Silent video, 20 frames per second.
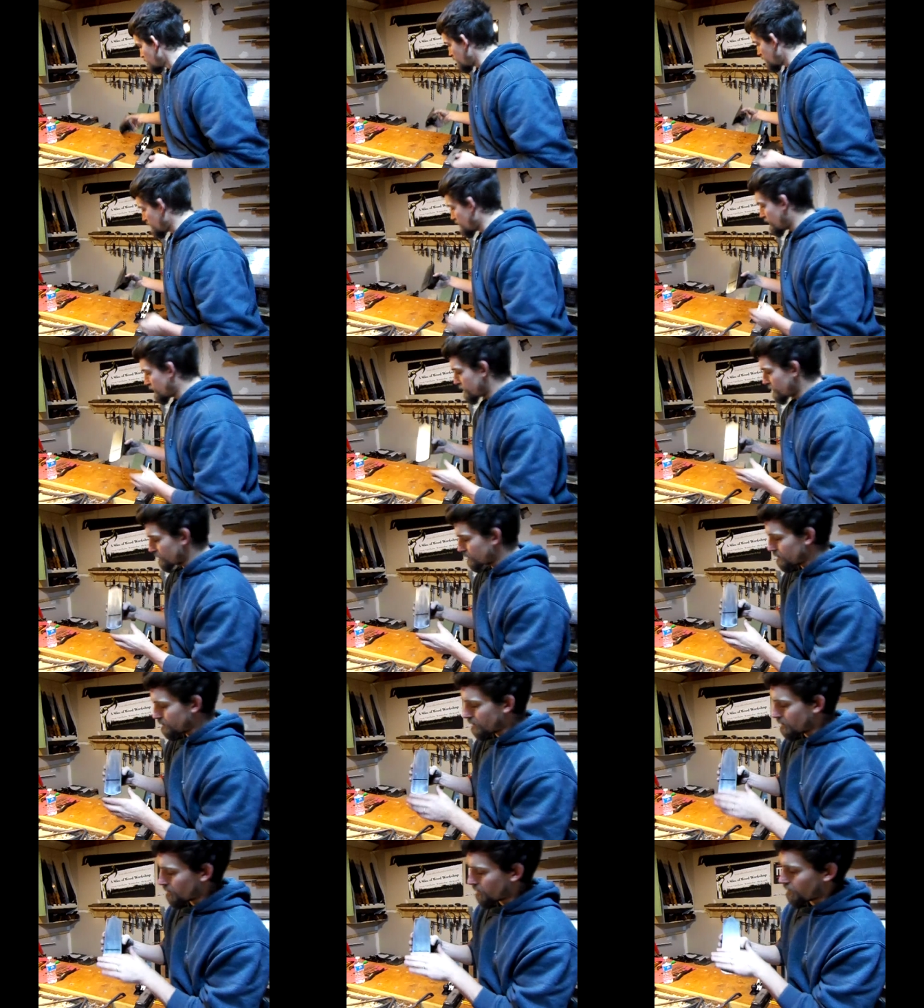
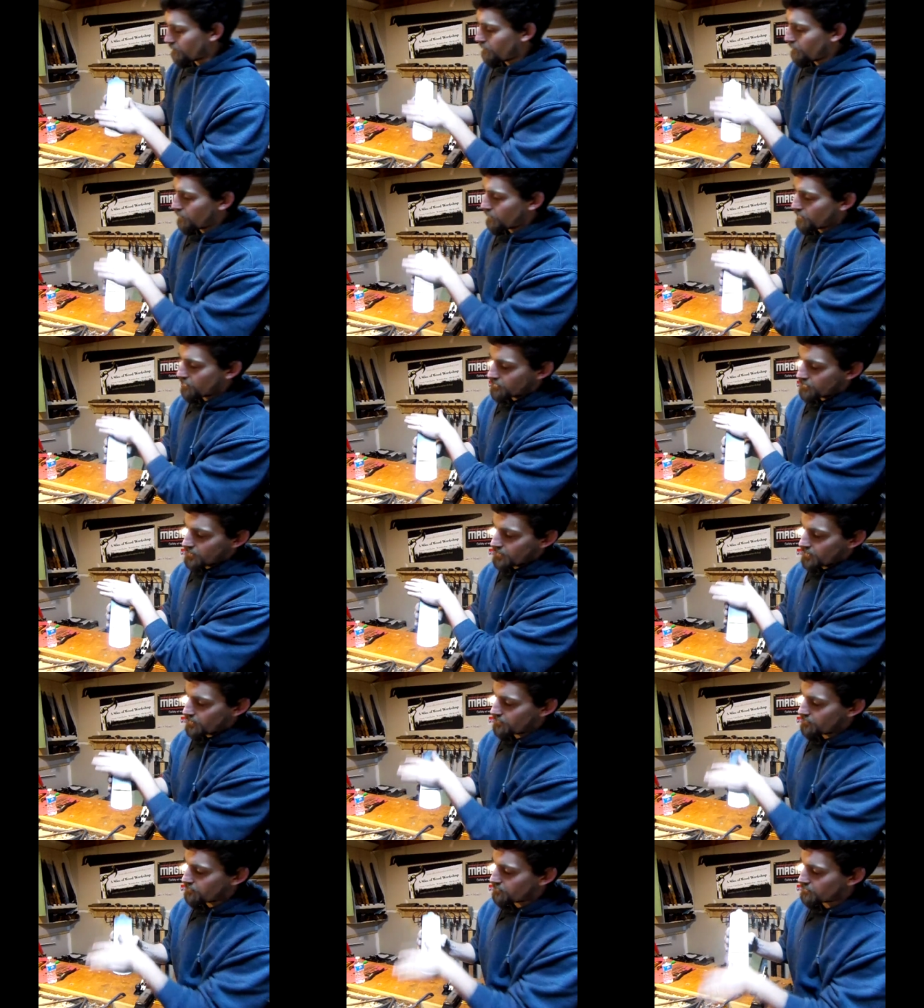another number four that
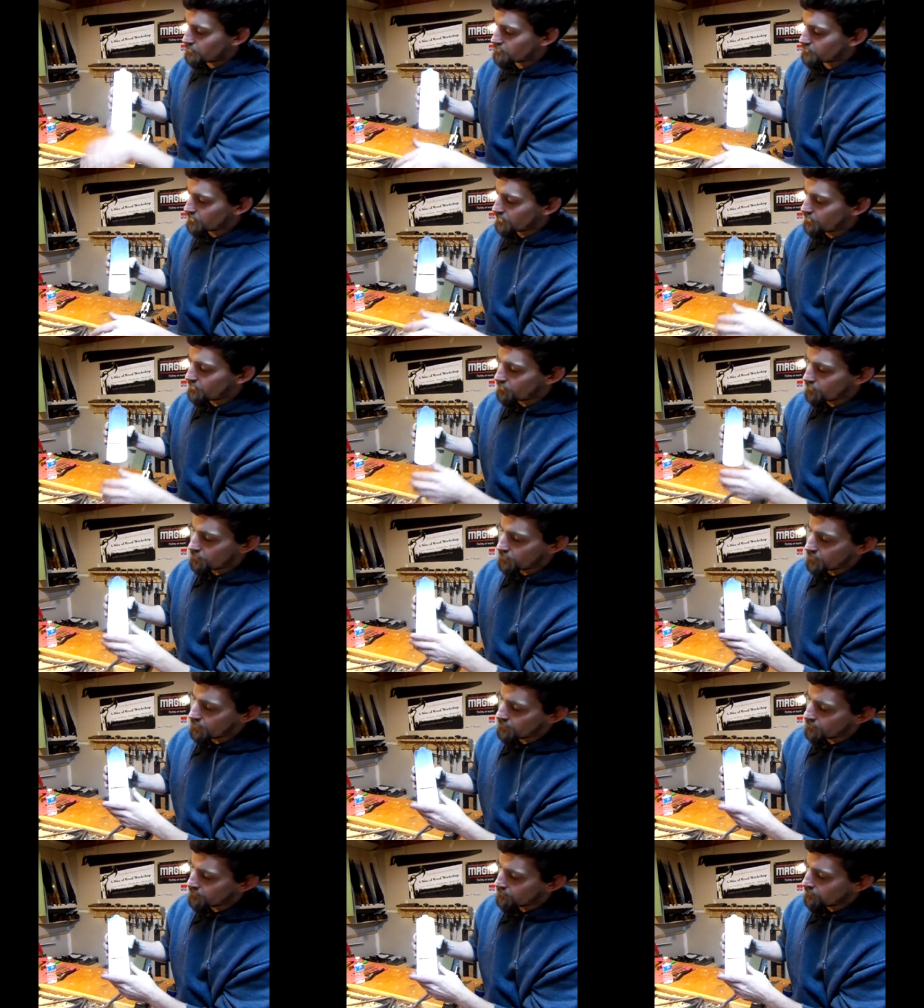I was
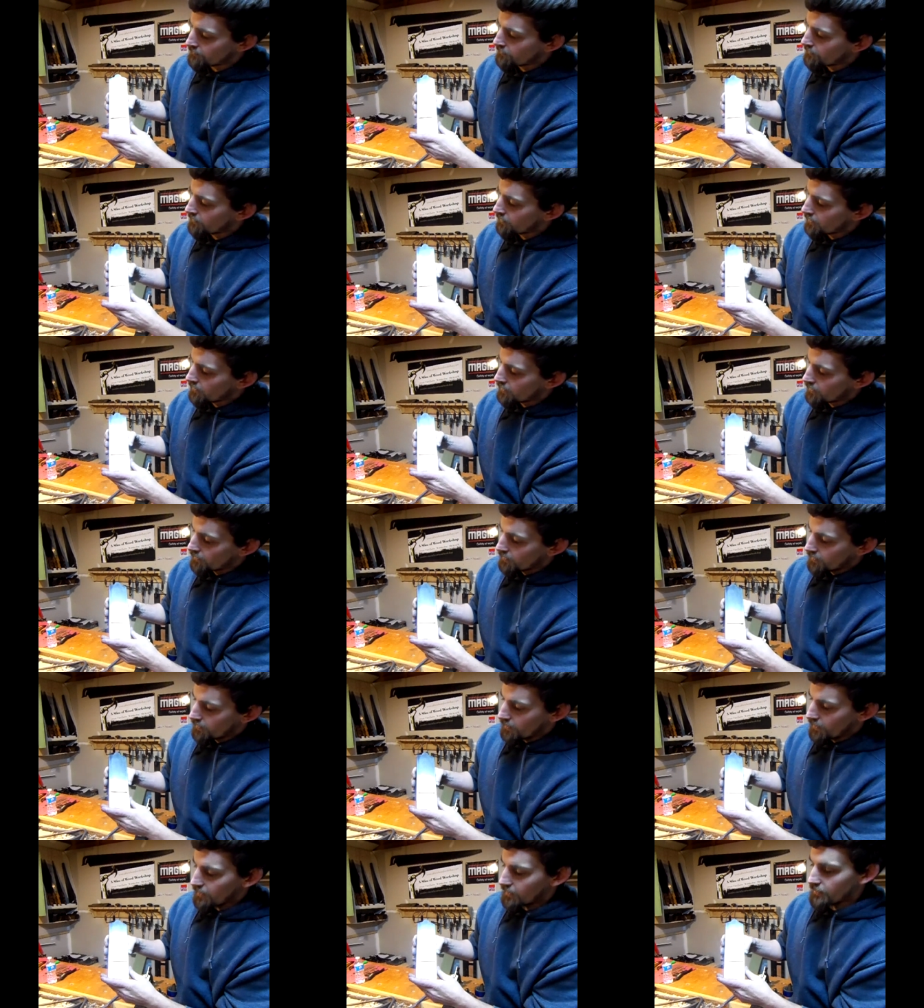redoing.
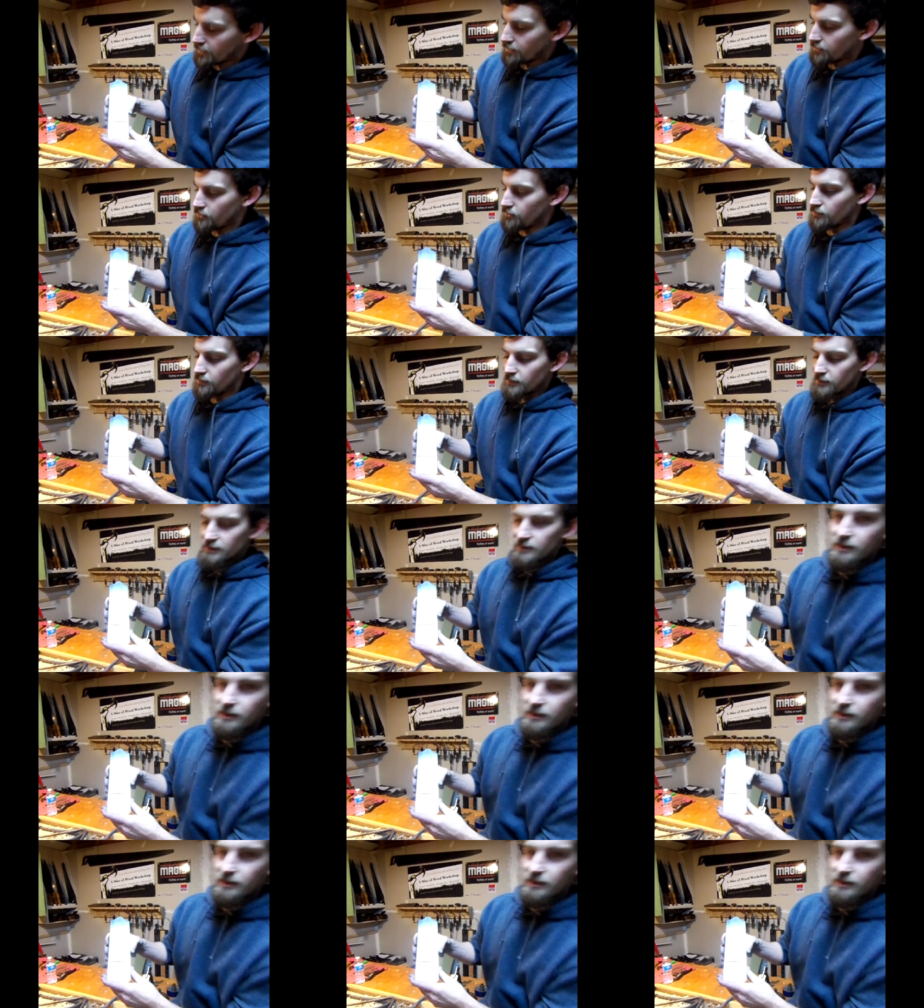And you can